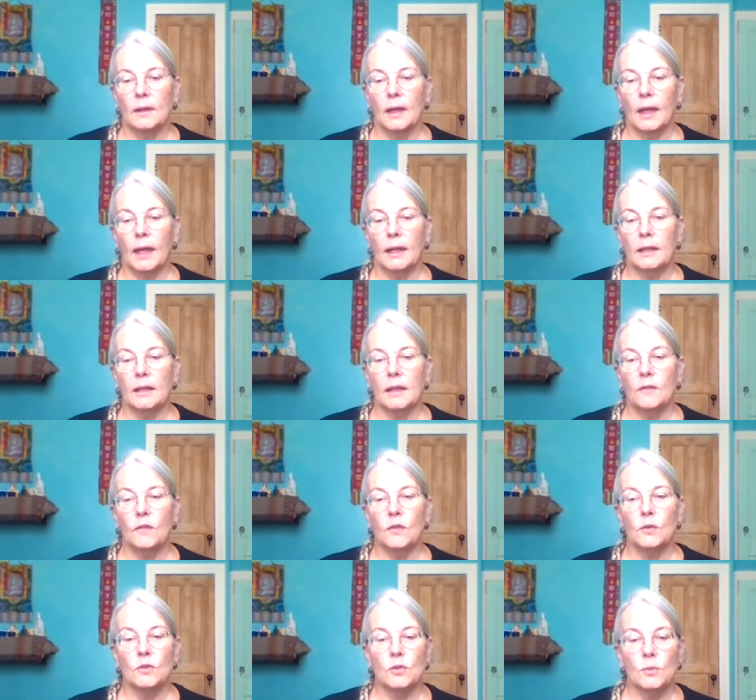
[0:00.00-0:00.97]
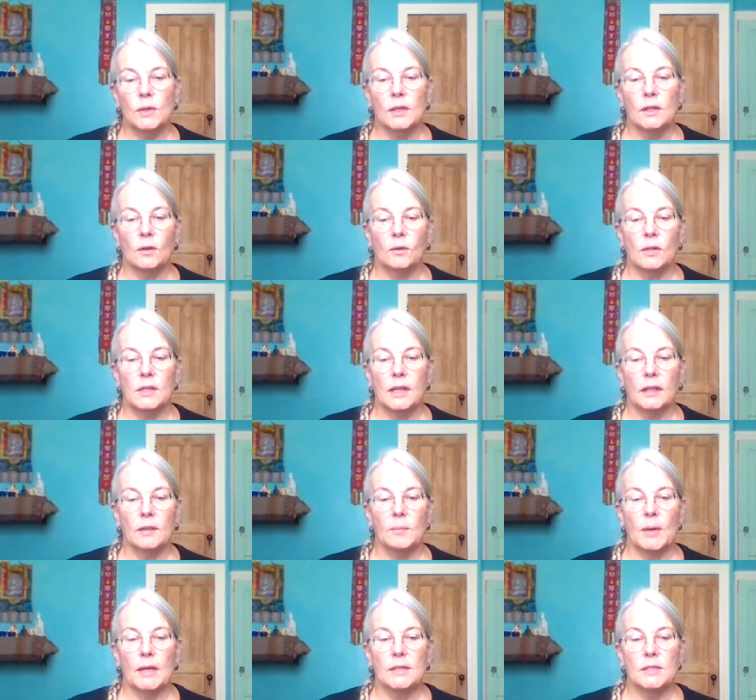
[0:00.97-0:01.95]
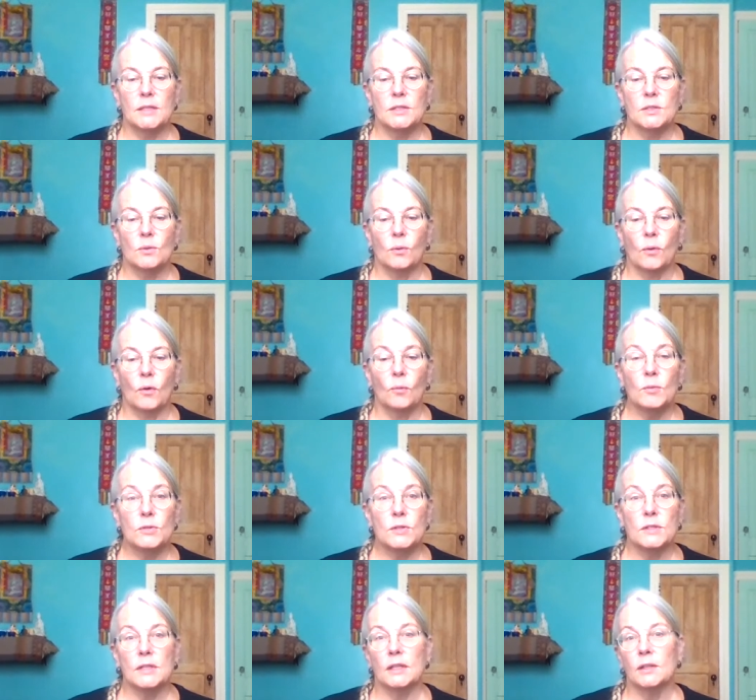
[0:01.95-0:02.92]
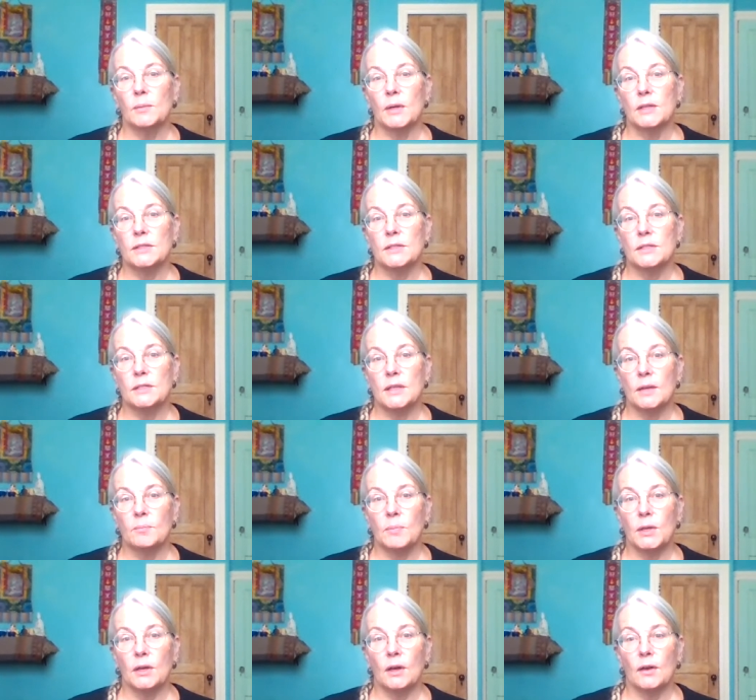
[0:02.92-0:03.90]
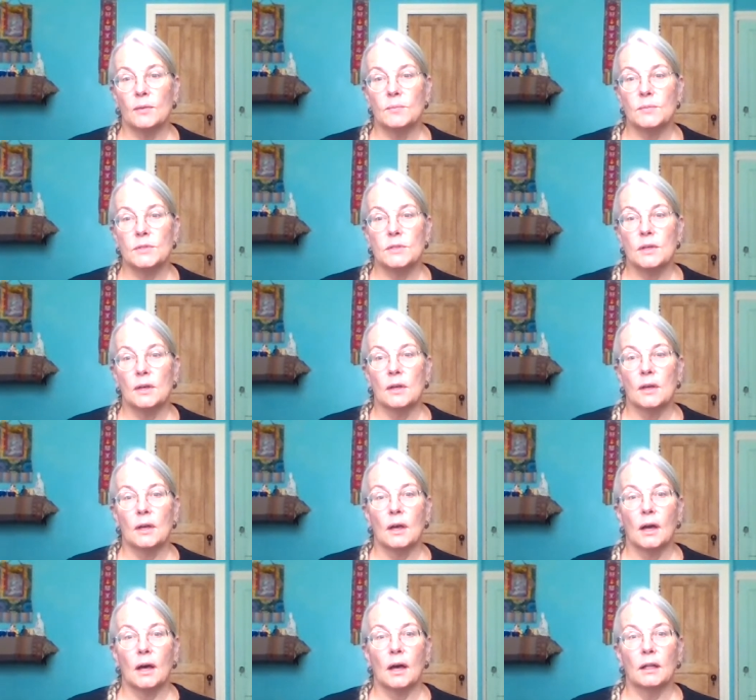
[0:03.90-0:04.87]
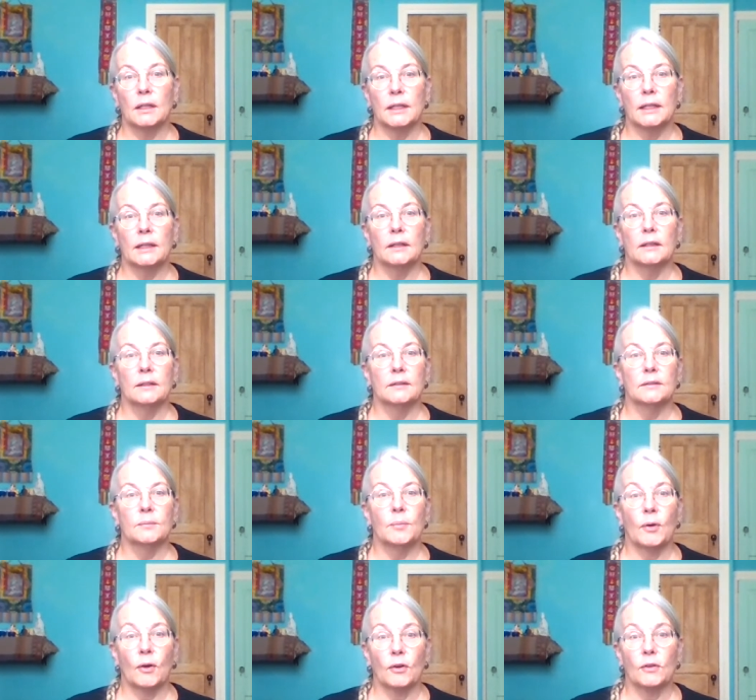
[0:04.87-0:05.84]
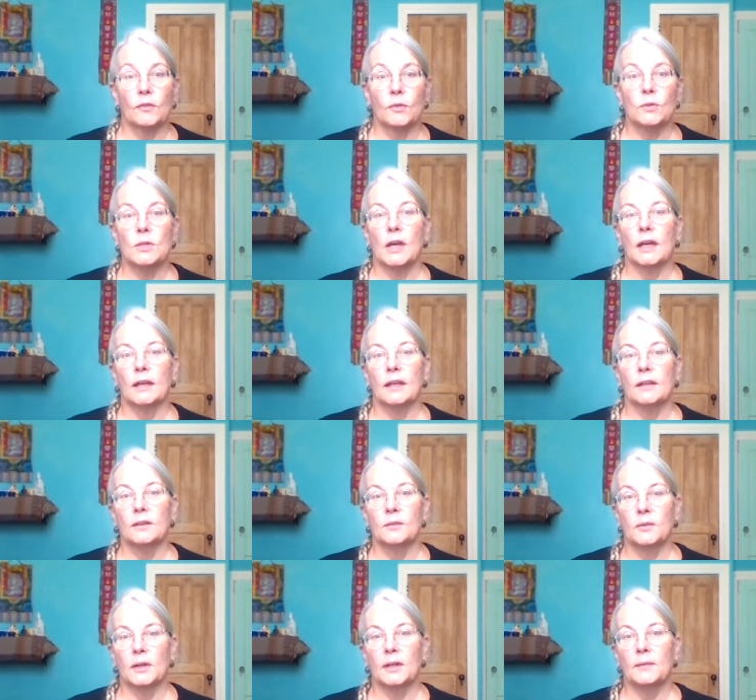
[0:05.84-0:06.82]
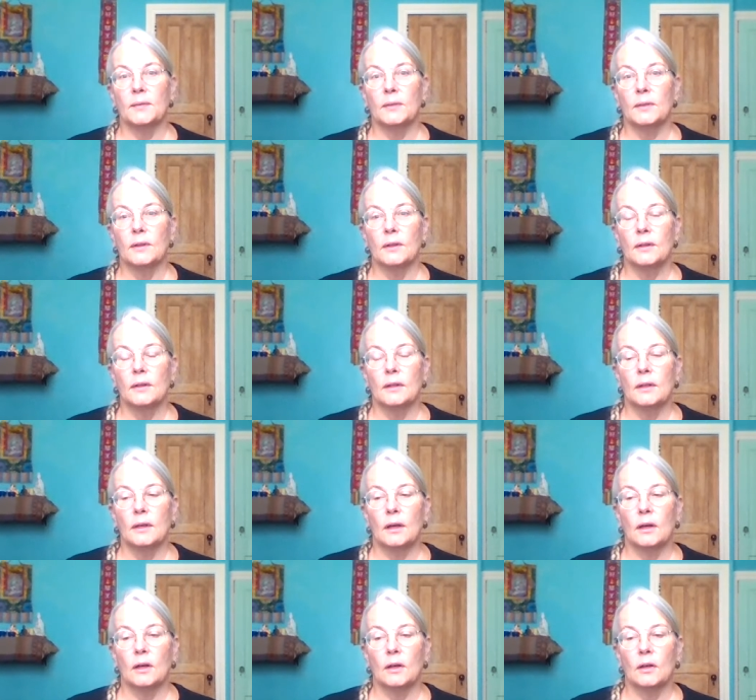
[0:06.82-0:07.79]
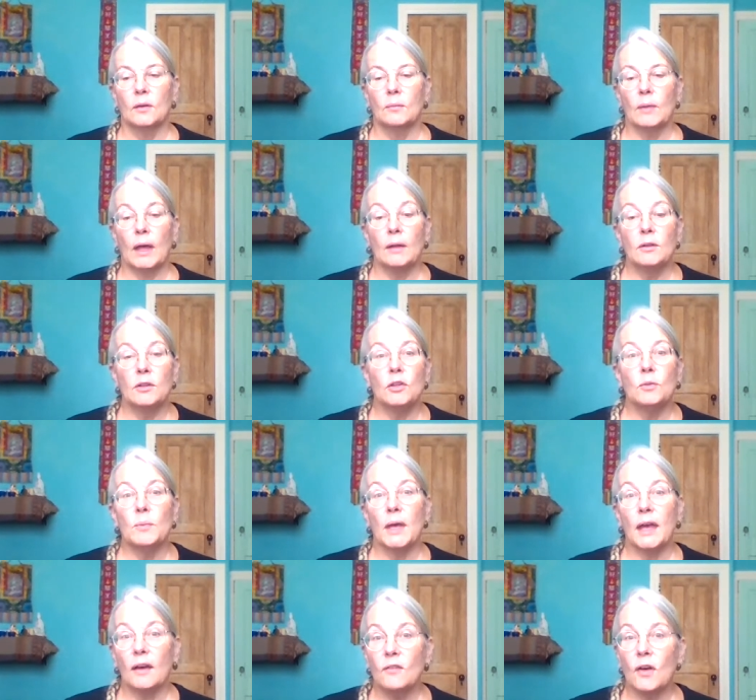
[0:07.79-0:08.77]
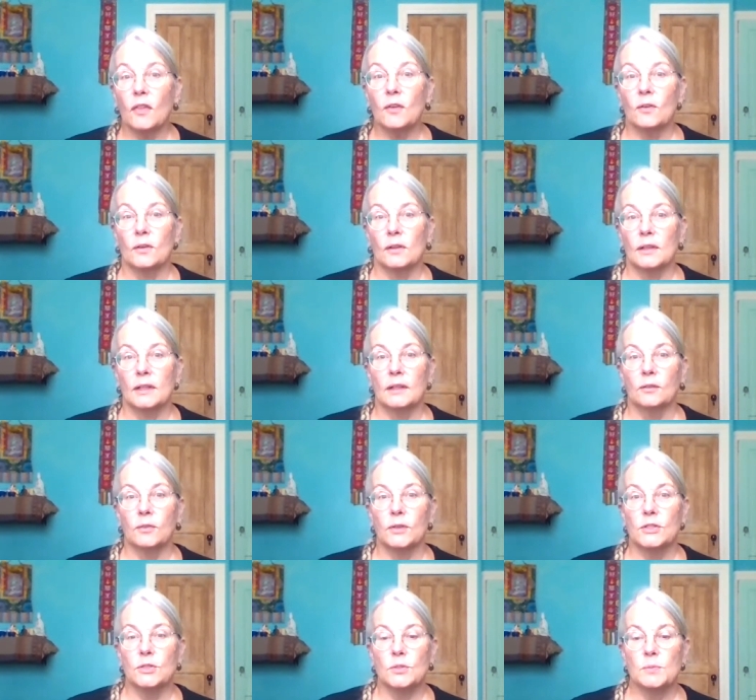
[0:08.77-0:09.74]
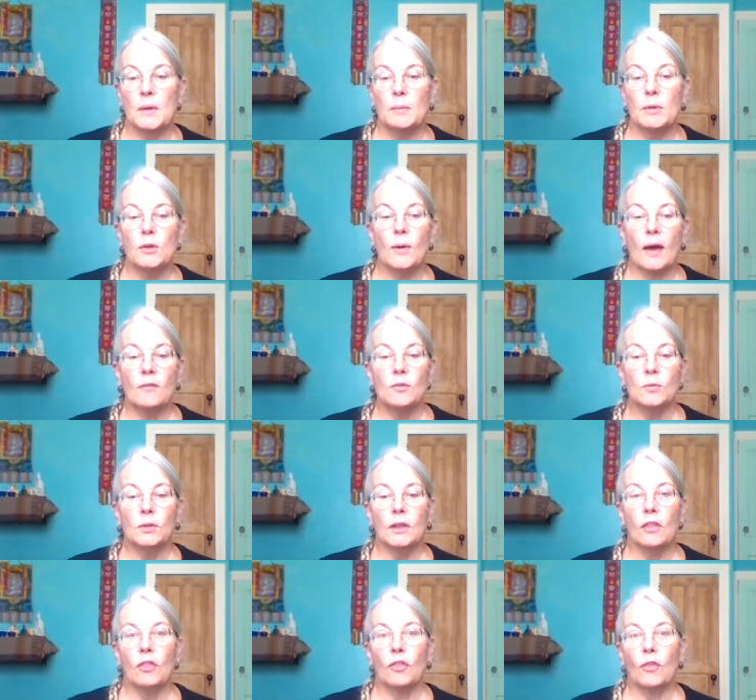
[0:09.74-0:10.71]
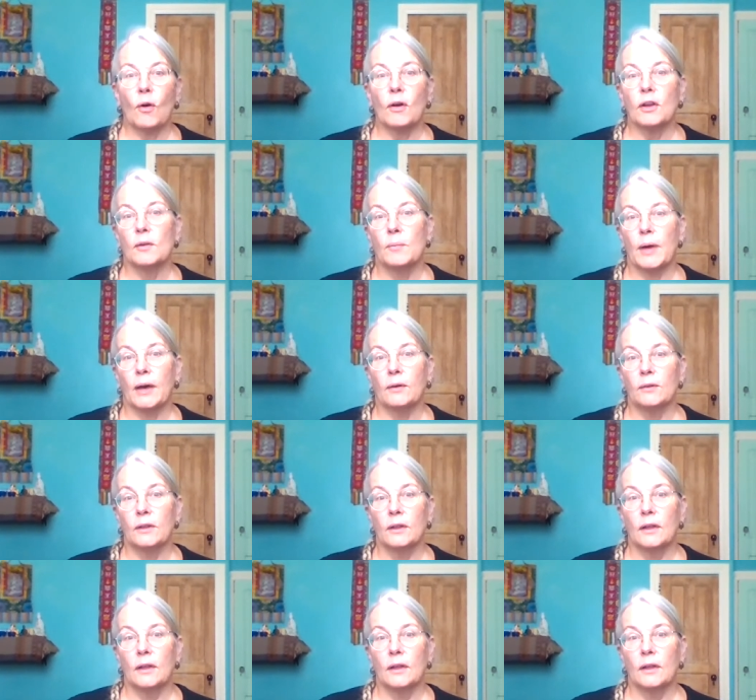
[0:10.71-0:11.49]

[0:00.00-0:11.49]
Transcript: and if you're doing it on a daily basis or almost a daily basis, it becomes a little part of your day, right? And you may have other little rituals. Maybe you haven't really thought about